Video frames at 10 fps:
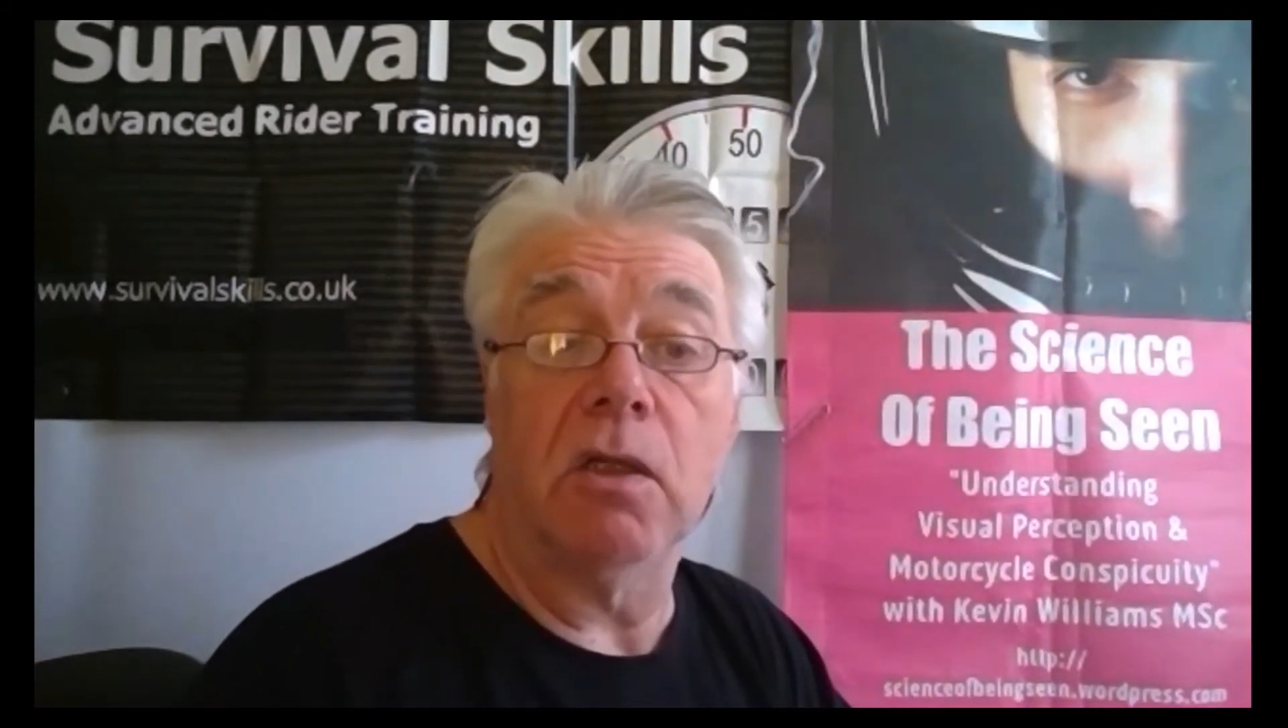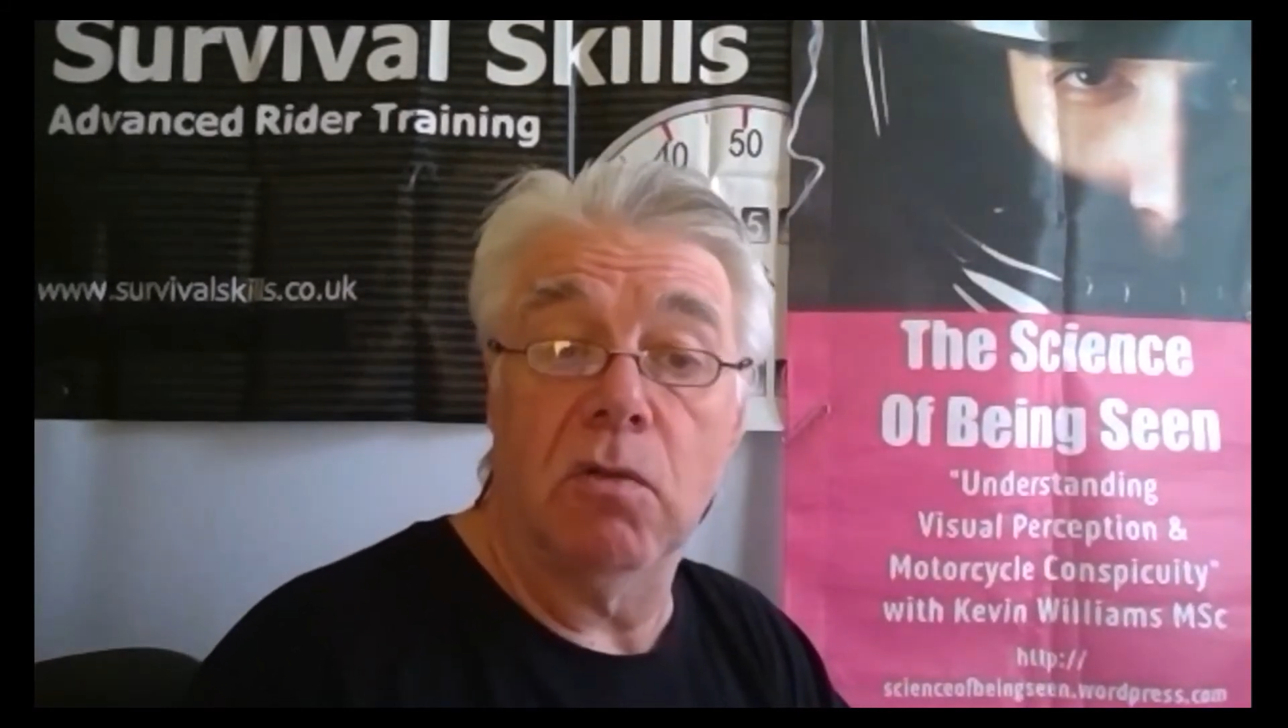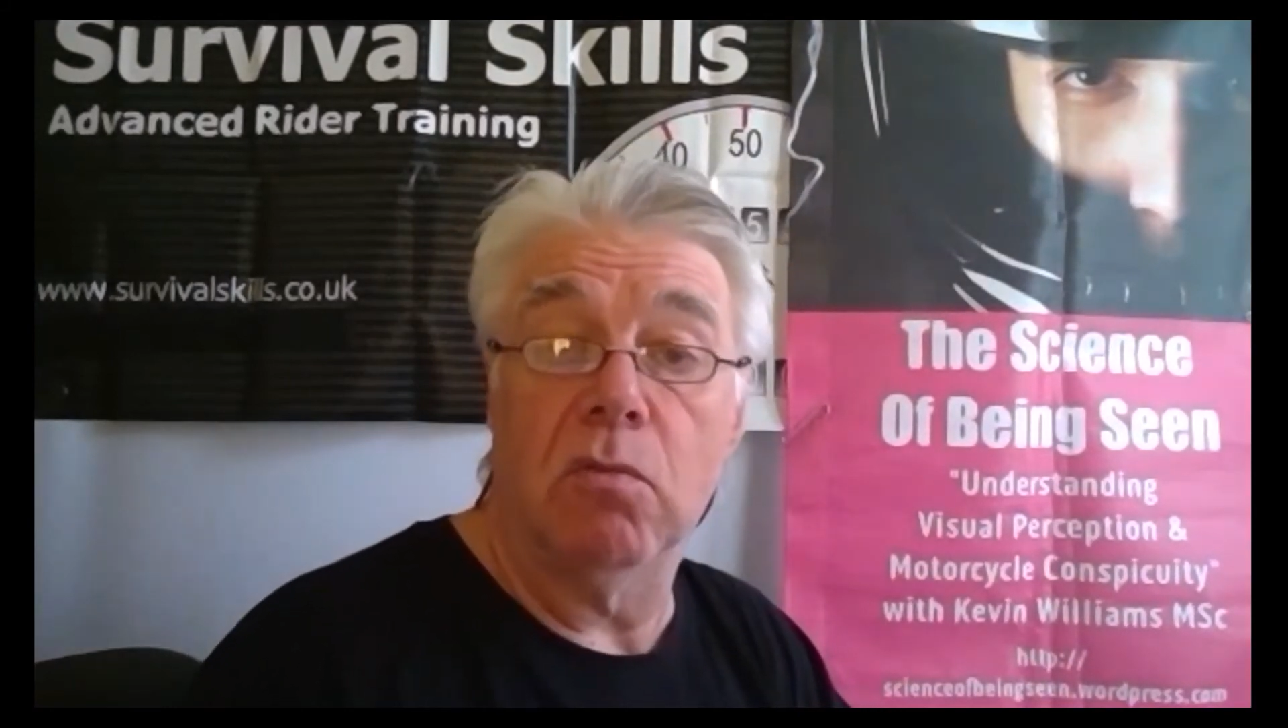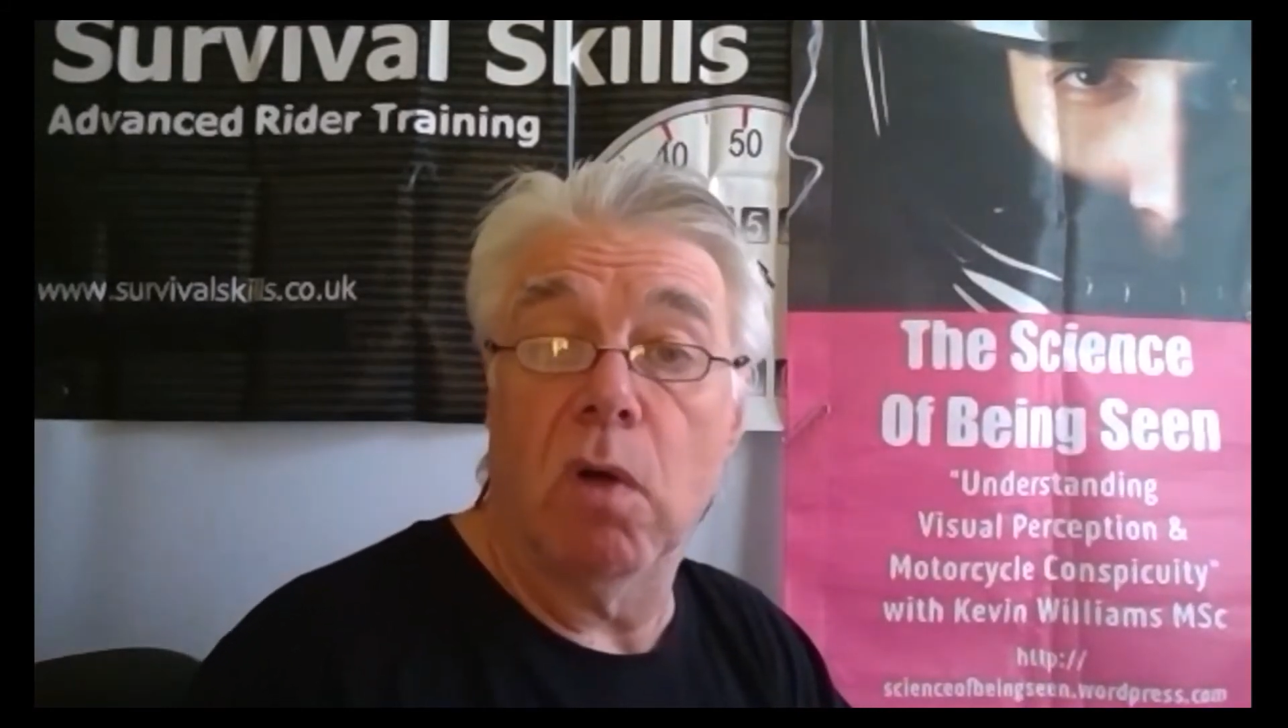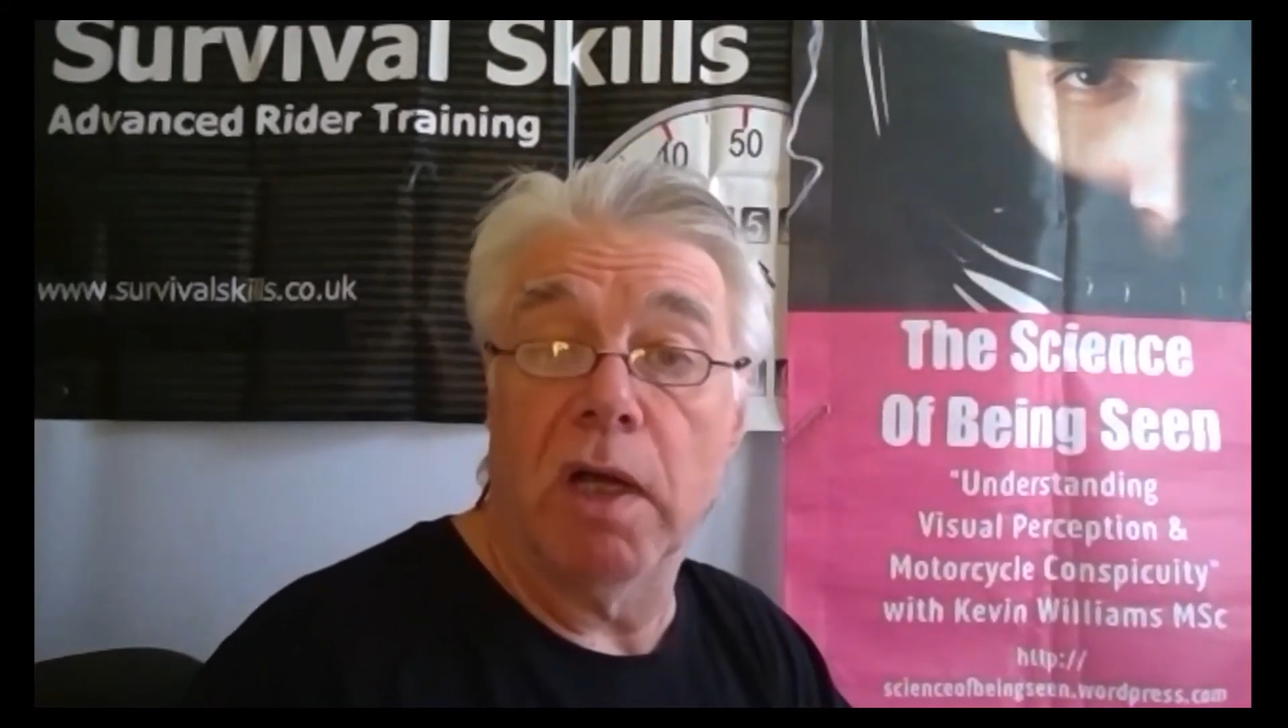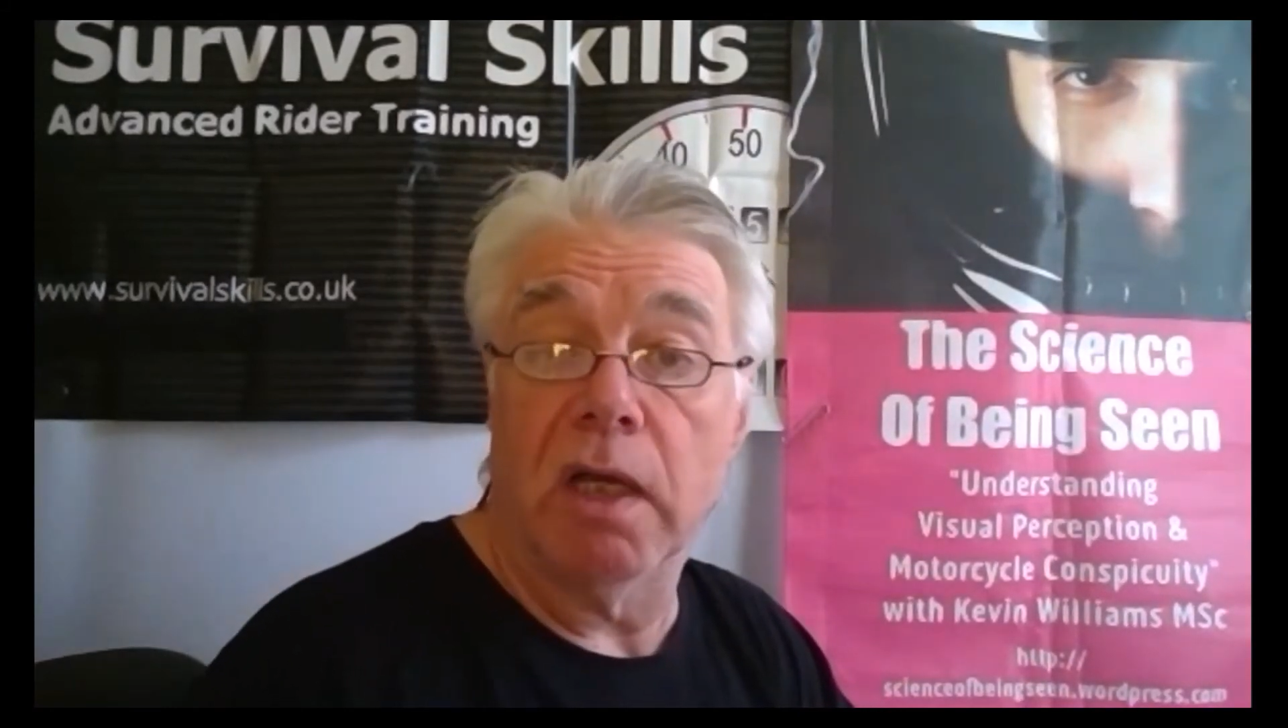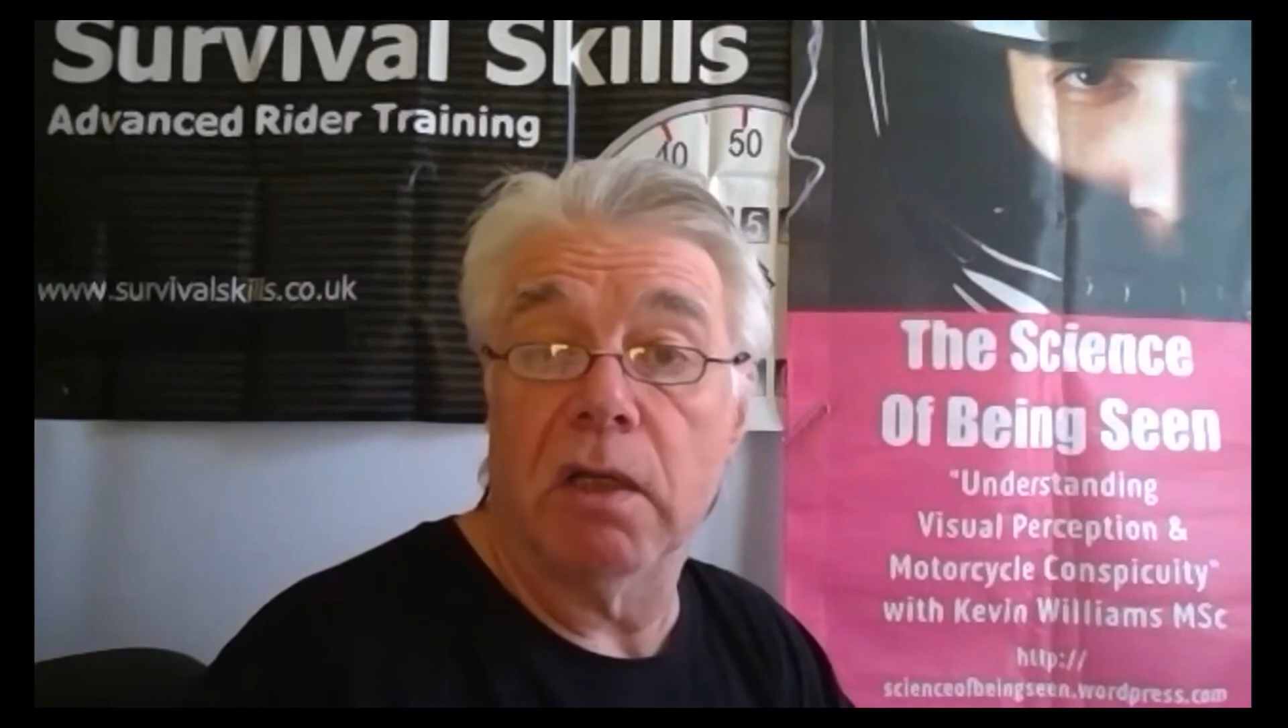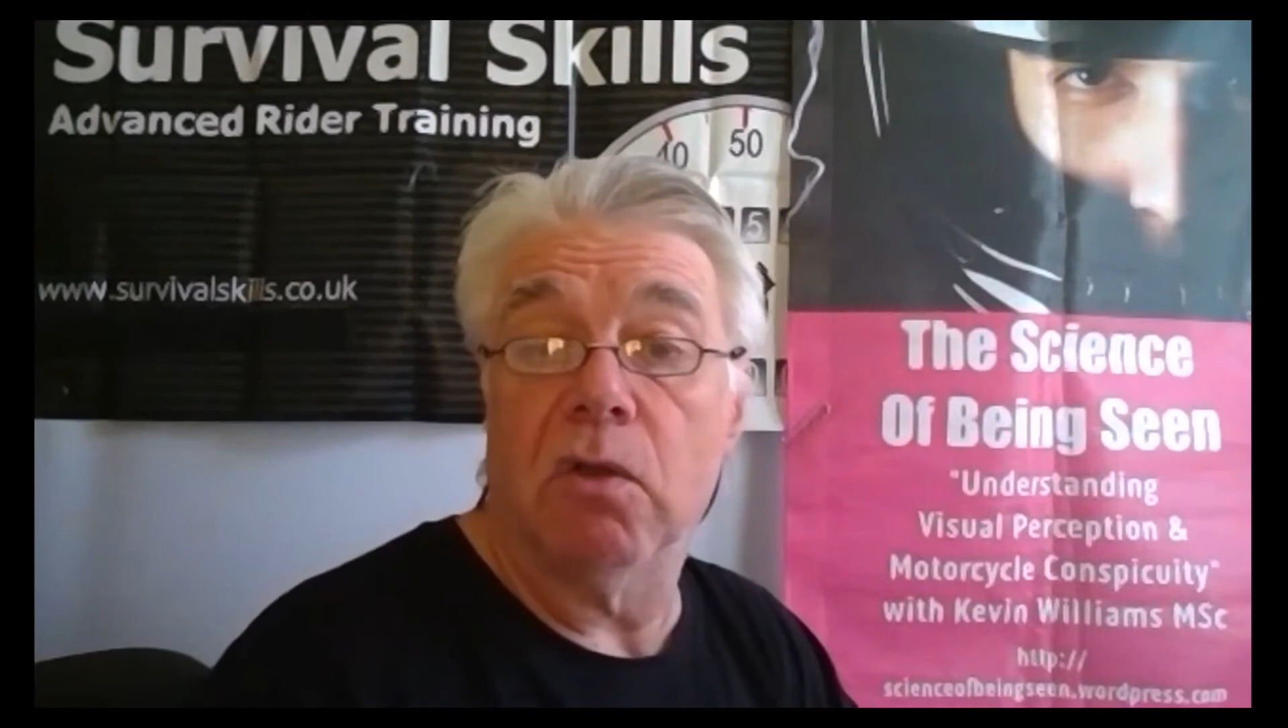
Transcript: you wear